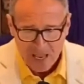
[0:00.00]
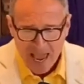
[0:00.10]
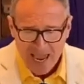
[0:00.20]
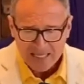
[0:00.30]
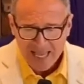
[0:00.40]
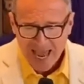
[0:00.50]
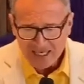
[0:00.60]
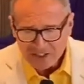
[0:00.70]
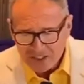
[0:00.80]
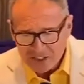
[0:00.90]
In
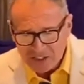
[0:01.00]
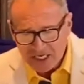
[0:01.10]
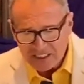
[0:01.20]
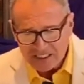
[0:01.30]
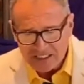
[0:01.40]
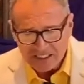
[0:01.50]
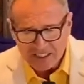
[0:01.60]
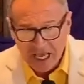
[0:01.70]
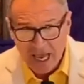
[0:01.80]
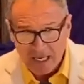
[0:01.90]
essence, Jesus is
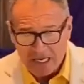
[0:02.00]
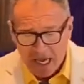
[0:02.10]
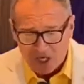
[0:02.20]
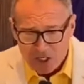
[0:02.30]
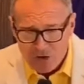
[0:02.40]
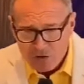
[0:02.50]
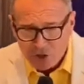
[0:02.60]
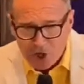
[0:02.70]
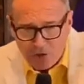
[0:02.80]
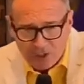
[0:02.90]
saying, you
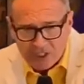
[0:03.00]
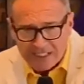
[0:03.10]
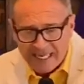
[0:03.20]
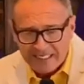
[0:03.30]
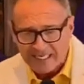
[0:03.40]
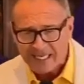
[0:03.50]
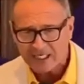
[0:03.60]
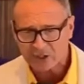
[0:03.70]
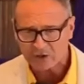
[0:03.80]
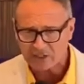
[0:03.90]
churches need to
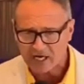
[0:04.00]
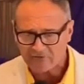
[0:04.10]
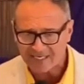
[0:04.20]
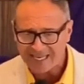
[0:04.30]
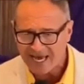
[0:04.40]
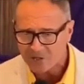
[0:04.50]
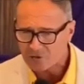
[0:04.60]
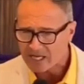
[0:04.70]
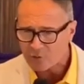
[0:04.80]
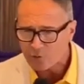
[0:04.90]
get yourself together,
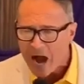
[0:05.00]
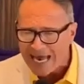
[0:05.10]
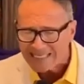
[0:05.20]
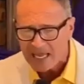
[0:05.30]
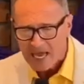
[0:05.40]
get right,